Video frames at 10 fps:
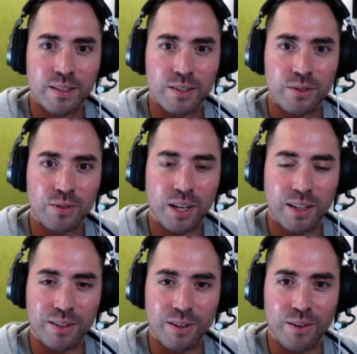You've got
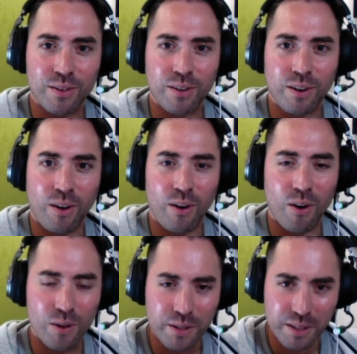
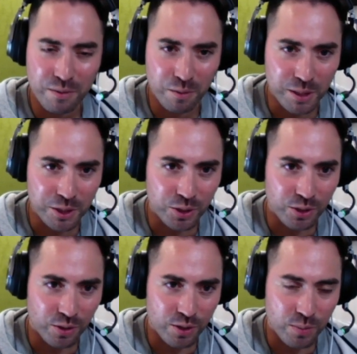all the information at
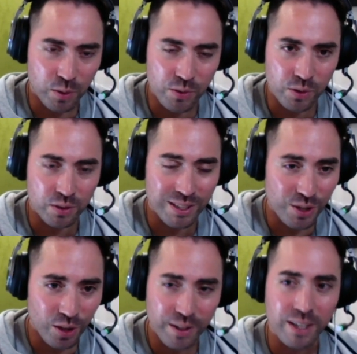your disposal. It's
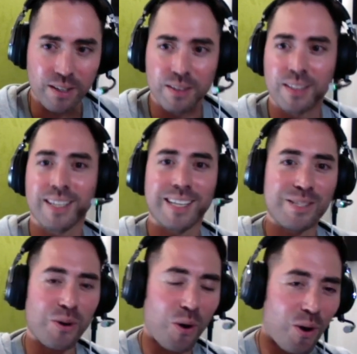all there. It's
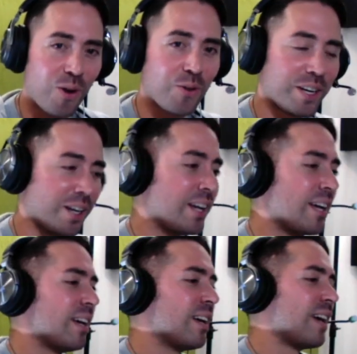all there.
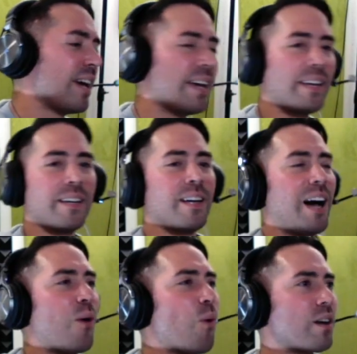Hey, I
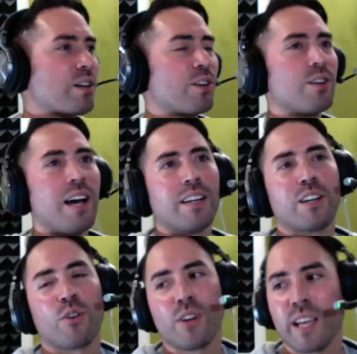want to learn how to
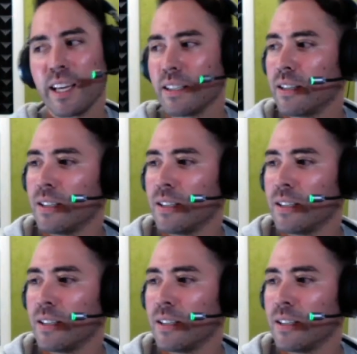create